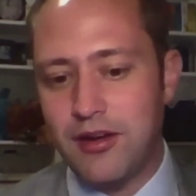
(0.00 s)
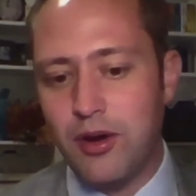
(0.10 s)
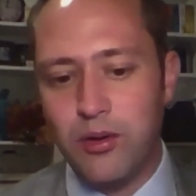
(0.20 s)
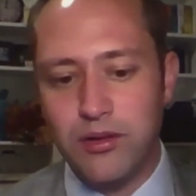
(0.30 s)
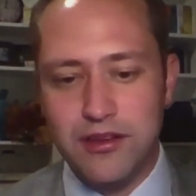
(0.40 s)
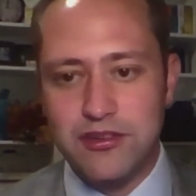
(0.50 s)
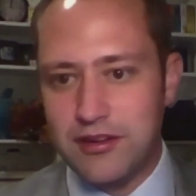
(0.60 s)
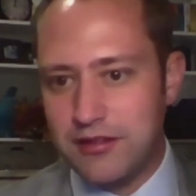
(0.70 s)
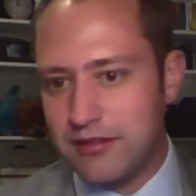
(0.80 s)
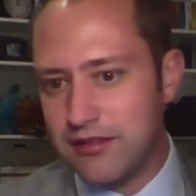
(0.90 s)

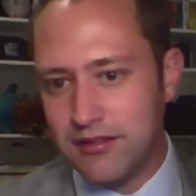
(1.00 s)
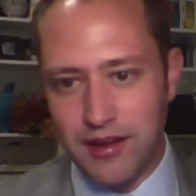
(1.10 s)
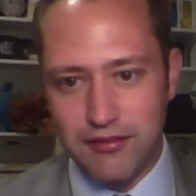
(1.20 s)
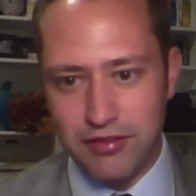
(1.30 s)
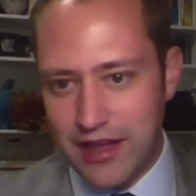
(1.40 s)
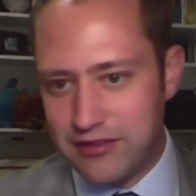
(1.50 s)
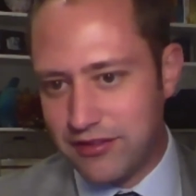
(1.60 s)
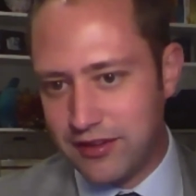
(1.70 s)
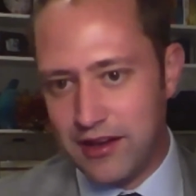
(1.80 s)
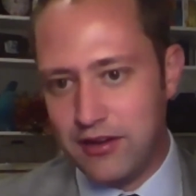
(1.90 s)
coalition of
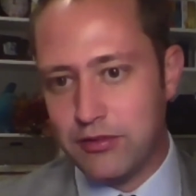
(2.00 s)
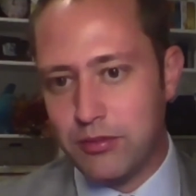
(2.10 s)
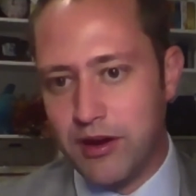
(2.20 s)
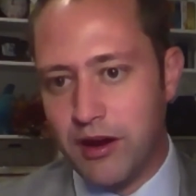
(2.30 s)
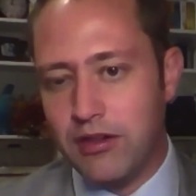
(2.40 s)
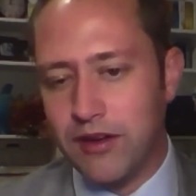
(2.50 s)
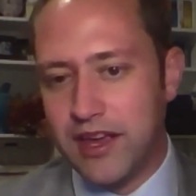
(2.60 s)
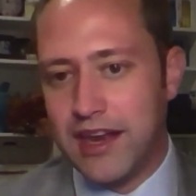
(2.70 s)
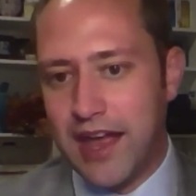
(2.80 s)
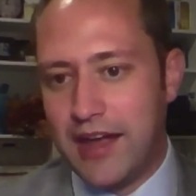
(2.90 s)
legislators, we are
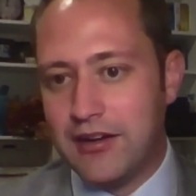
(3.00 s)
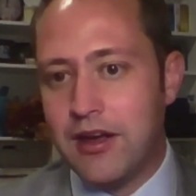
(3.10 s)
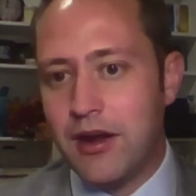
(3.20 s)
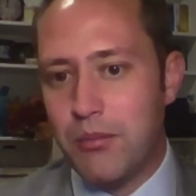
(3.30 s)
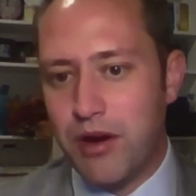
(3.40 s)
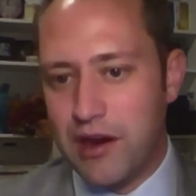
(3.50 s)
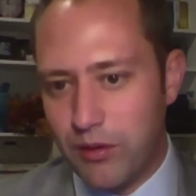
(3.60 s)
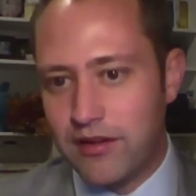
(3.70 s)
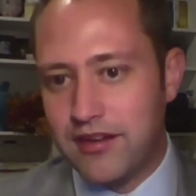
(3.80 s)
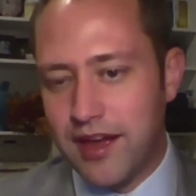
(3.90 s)
looking at
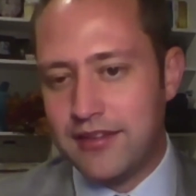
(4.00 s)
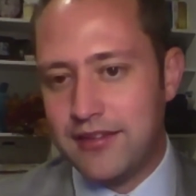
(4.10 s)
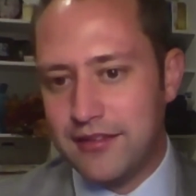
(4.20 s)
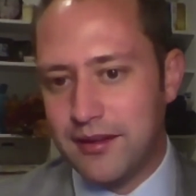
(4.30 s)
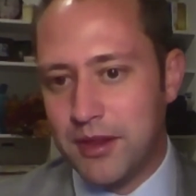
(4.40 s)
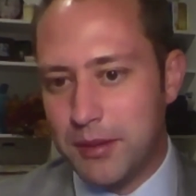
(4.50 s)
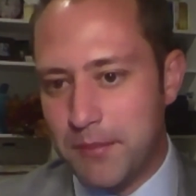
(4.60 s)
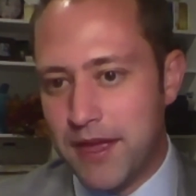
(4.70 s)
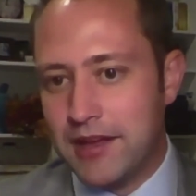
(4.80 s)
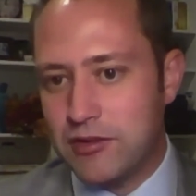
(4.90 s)
prioritizing some of the
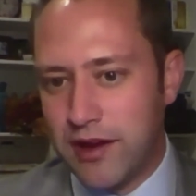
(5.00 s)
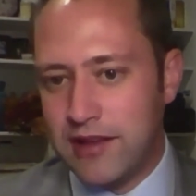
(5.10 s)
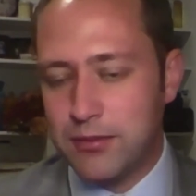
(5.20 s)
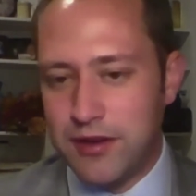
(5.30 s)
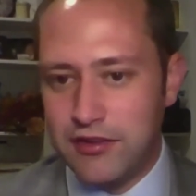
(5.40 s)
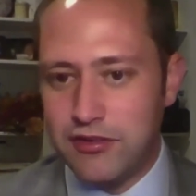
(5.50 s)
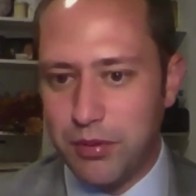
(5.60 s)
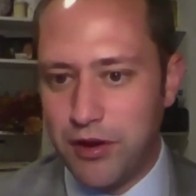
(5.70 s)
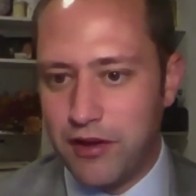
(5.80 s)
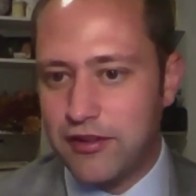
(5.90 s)
big
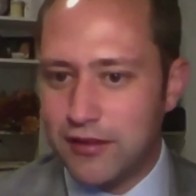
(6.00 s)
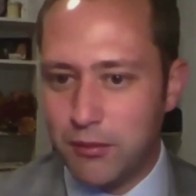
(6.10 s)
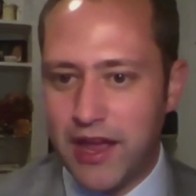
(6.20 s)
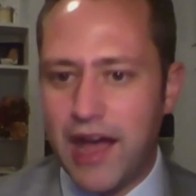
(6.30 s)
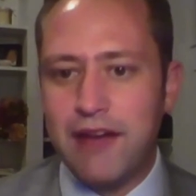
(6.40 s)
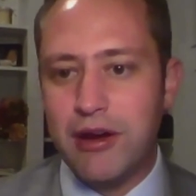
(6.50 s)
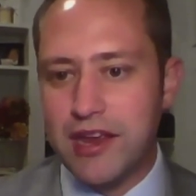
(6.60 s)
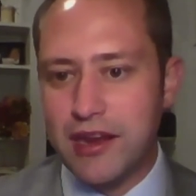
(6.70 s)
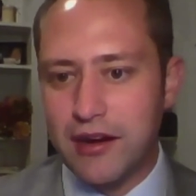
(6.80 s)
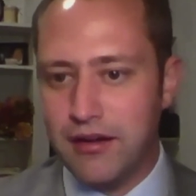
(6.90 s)
transportation projects that we have
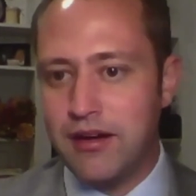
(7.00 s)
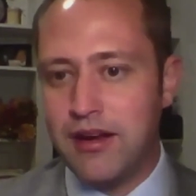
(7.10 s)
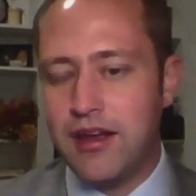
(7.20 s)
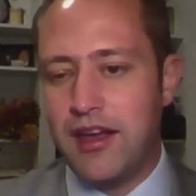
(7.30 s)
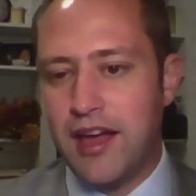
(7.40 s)
out here,